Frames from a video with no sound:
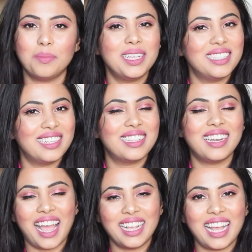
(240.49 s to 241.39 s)
Please hit the
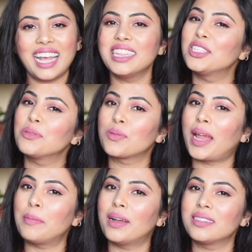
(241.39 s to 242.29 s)
like and the
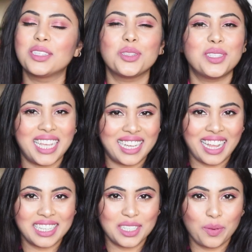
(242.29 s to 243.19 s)
subscribe button to stay
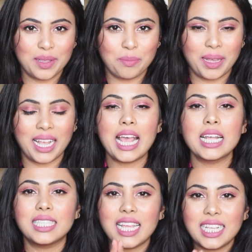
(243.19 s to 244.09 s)
connected with me.
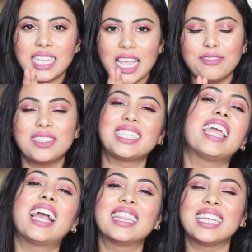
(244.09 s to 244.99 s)
Stay safe, stay
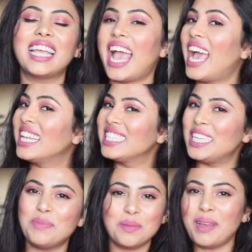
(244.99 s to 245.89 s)
healthy, and
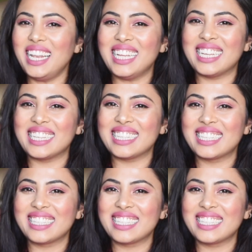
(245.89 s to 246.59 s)
keep smiling.